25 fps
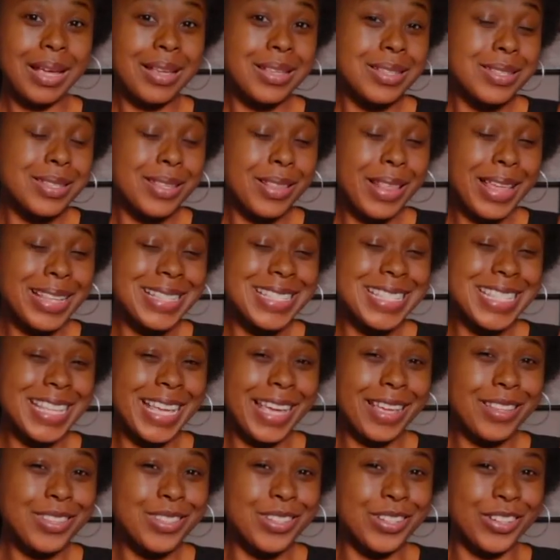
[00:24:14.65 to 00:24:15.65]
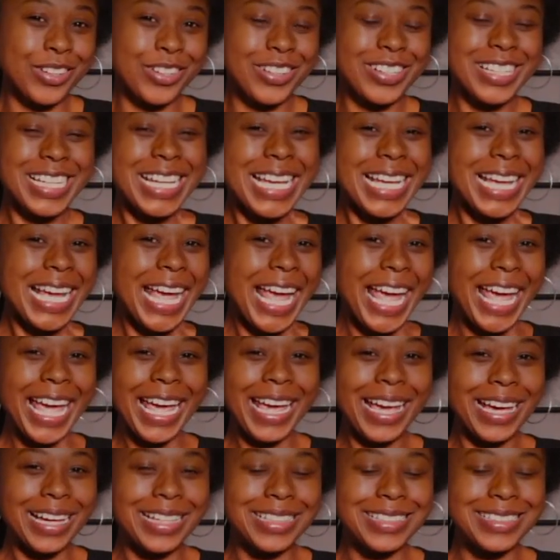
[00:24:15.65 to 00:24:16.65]
So that's the answer.
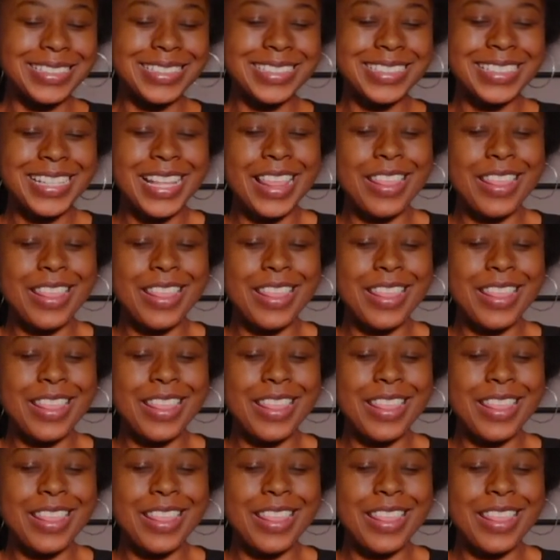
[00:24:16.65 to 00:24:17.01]
And